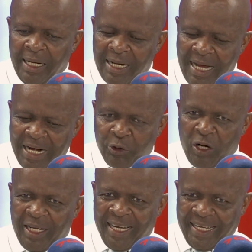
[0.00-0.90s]
and
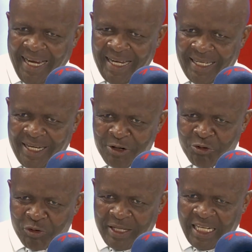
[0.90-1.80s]
actually get
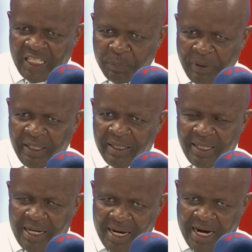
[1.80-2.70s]
into that
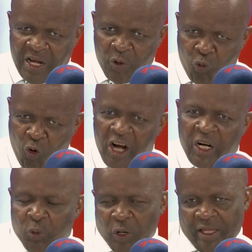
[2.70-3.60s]
space and
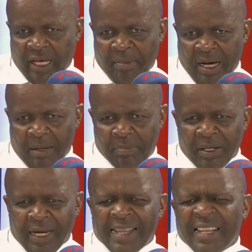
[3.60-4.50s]
walk with them
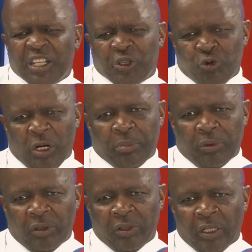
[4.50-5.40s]
up. And that's
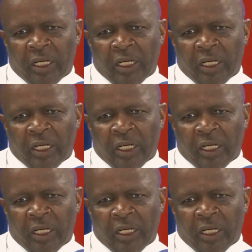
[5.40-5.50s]
doable.